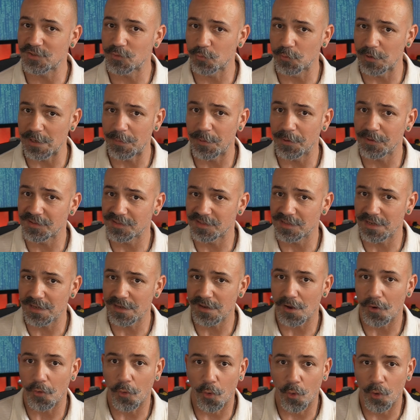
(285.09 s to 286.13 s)
repo sync
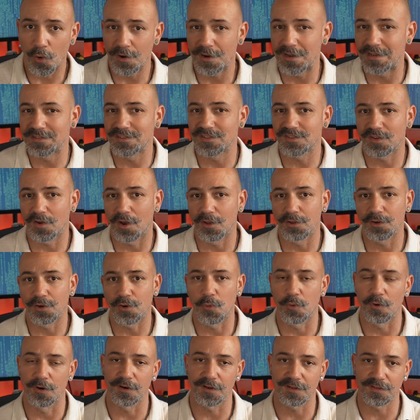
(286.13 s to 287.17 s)
or installer
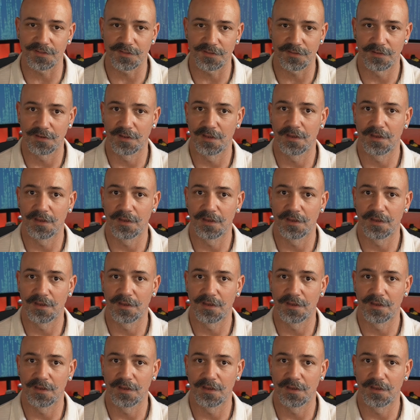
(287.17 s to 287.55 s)
quirks.